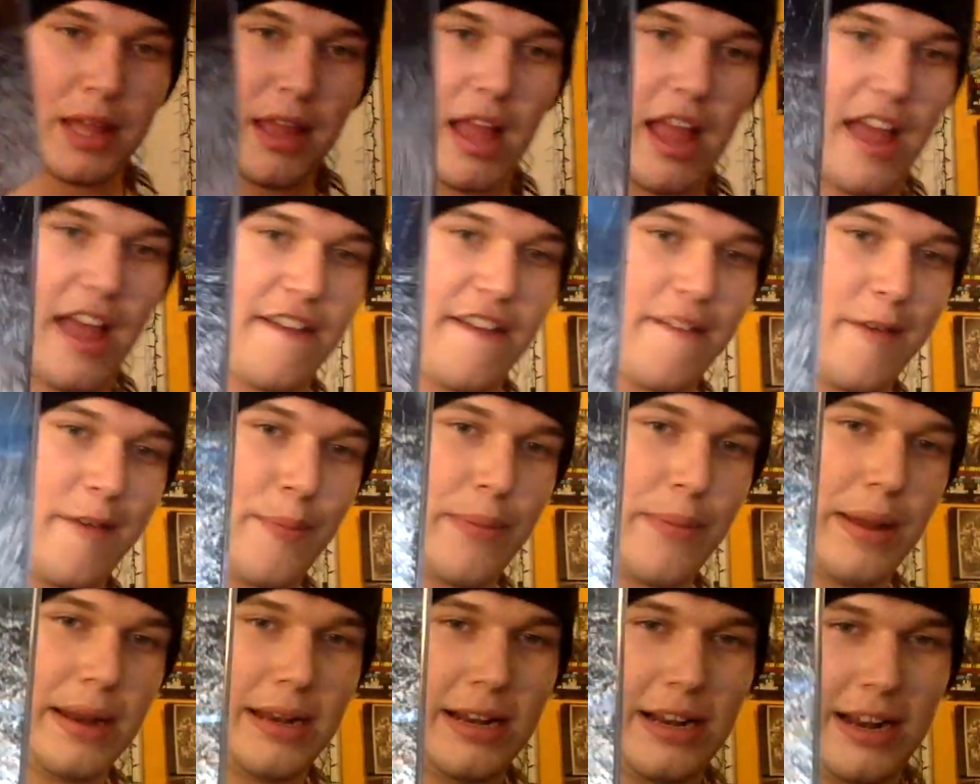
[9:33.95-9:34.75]
I have
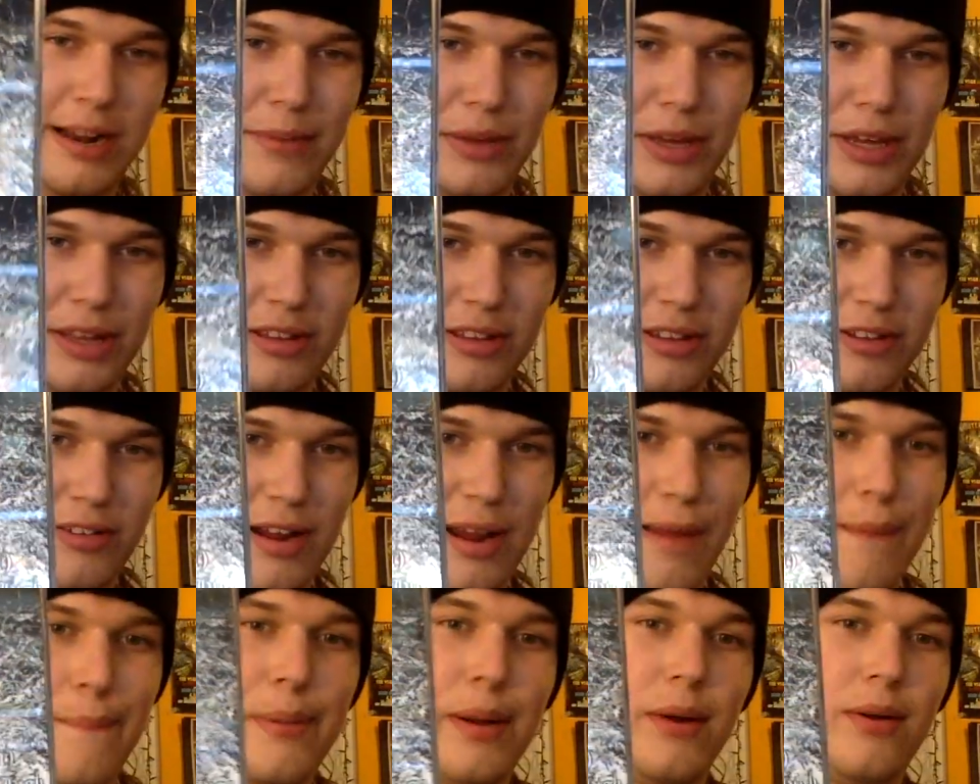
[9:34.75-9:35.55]
been jamming the
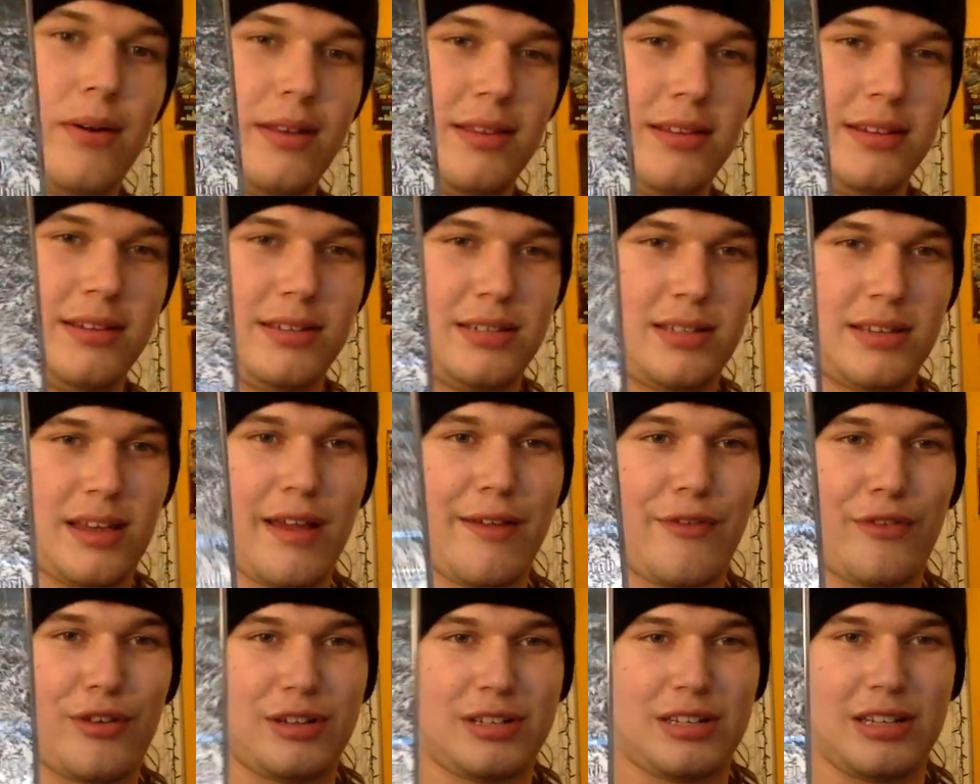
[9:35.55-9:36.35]
crap out of this
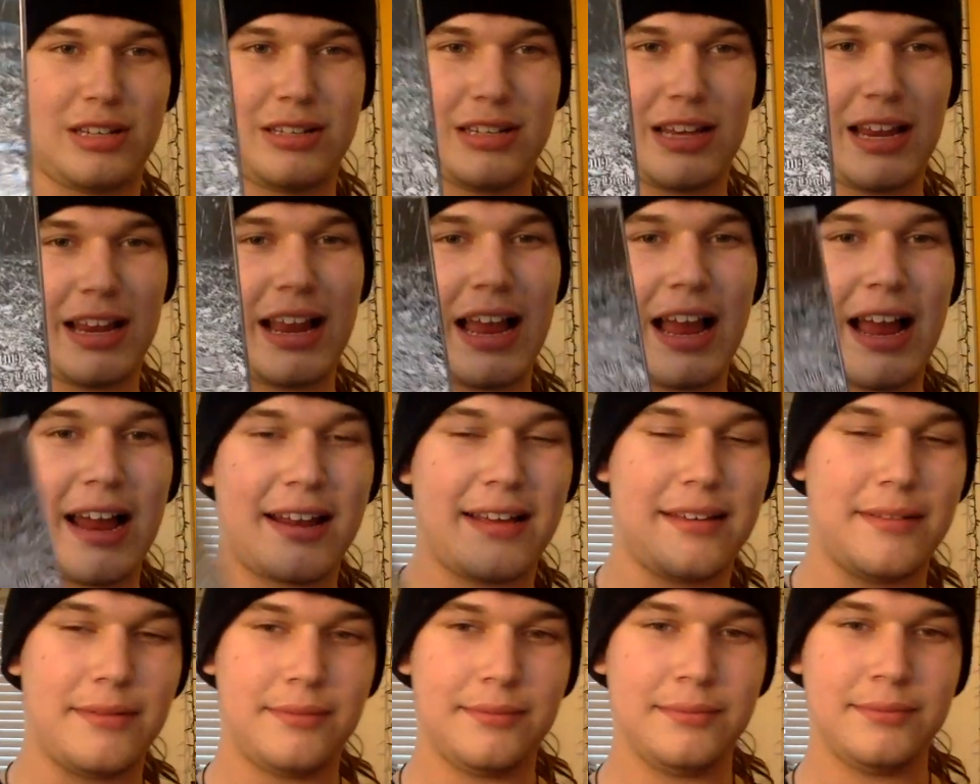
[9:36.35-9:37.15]
ever since I got
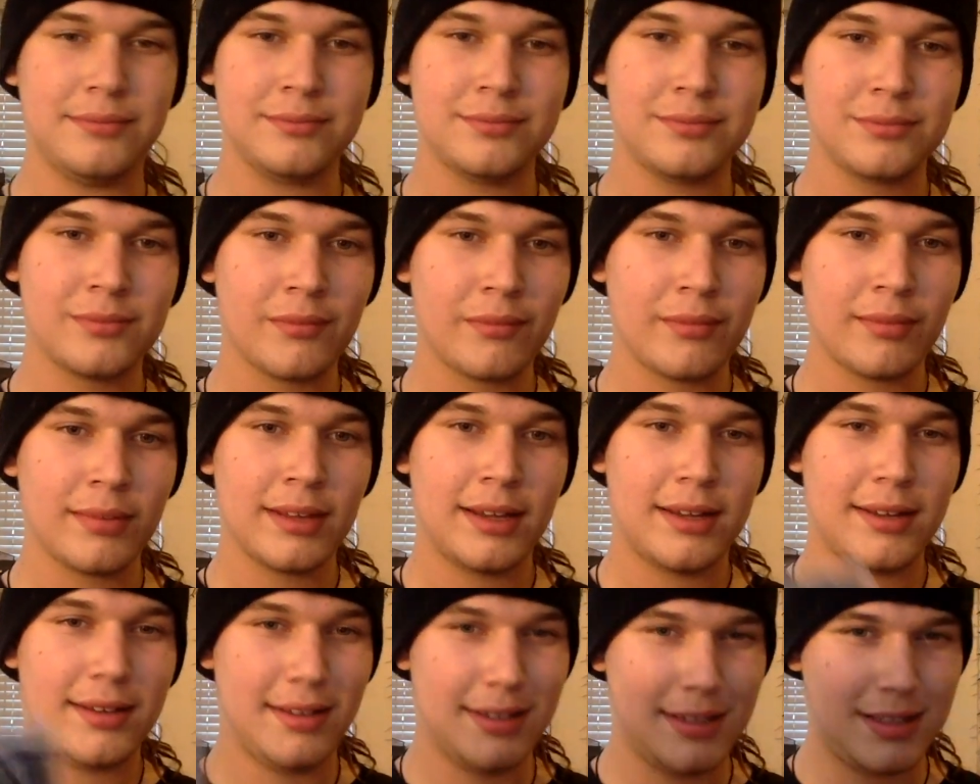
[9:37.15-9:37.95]
it.
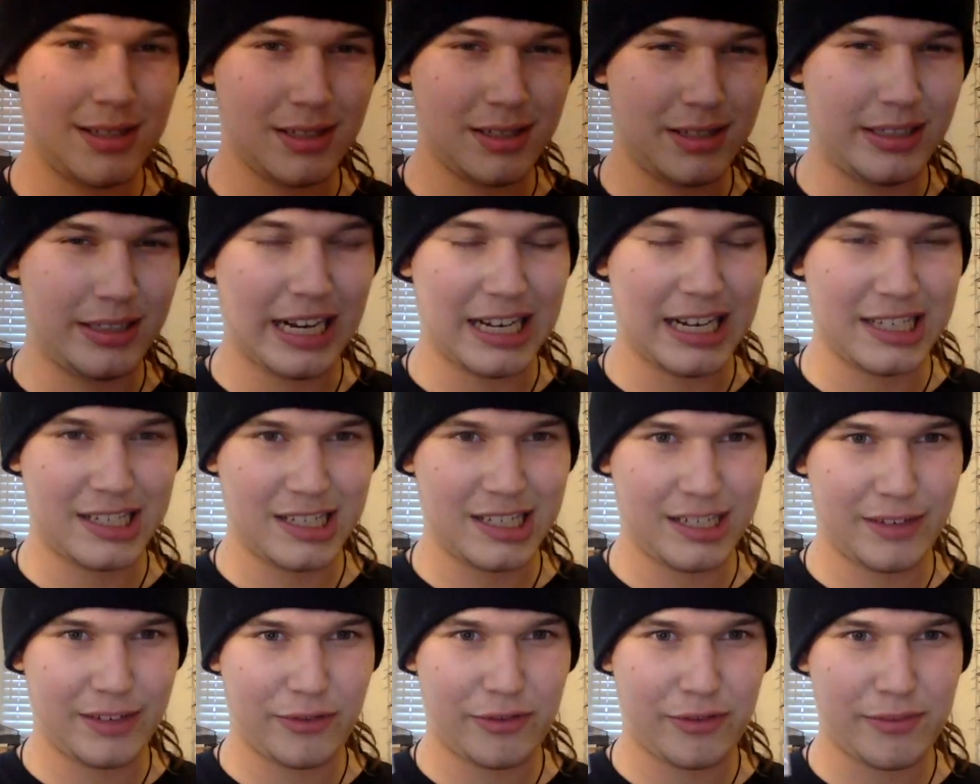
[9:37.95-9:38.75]
This is
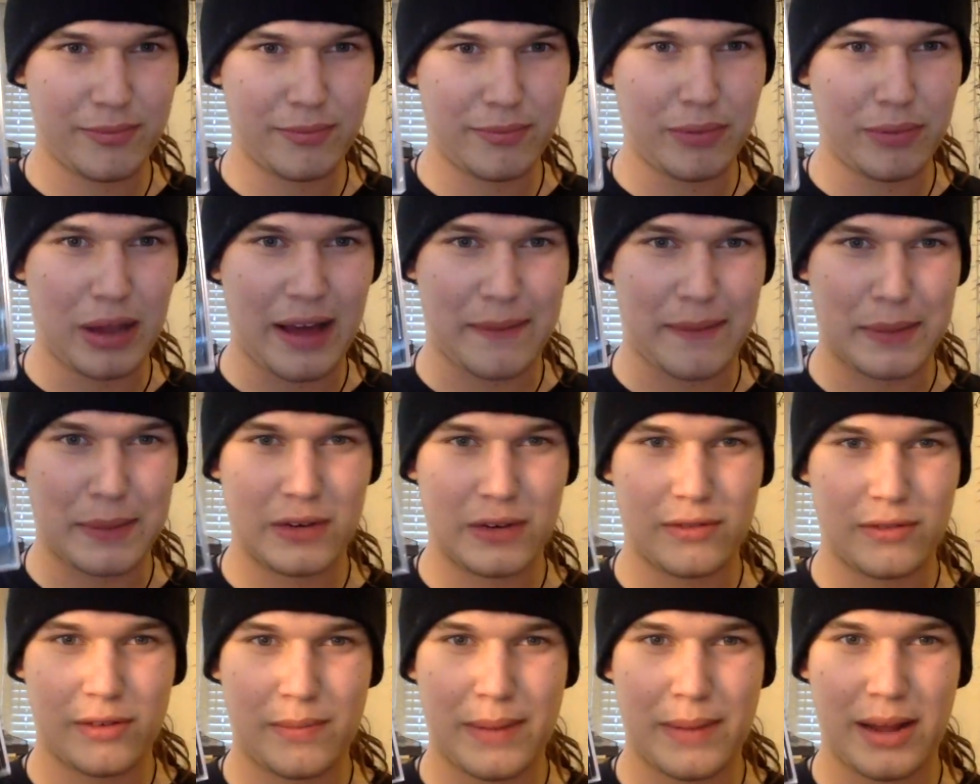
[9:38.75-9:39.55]
Jesse from Black
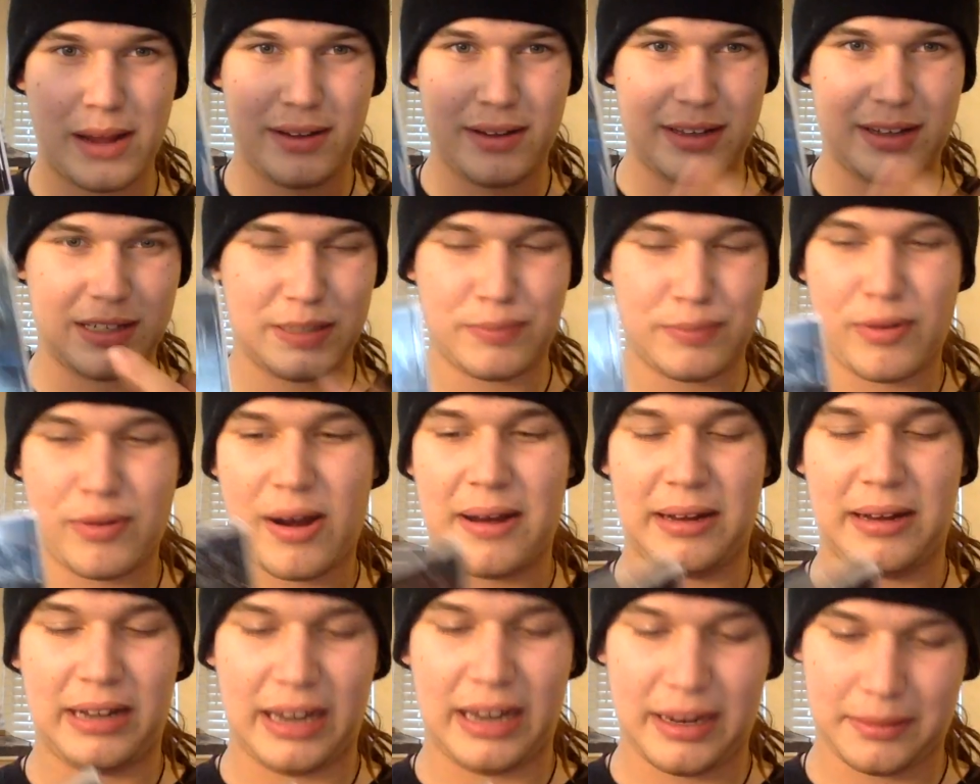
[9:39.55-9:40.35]
Metal Rebellions
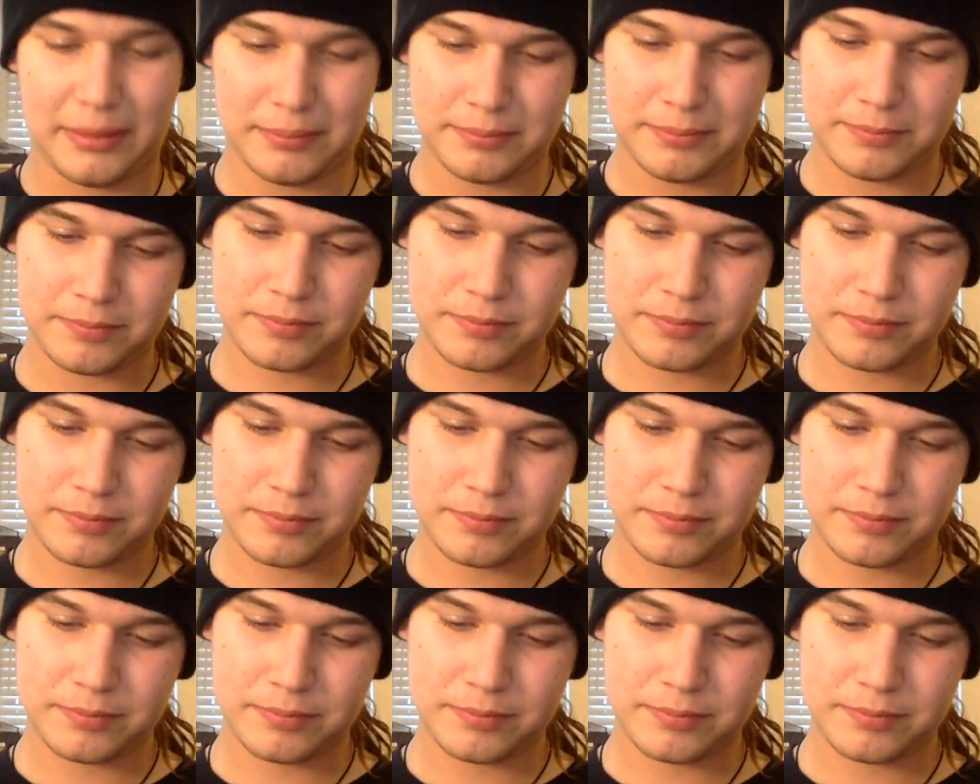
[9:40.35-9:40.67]
Project.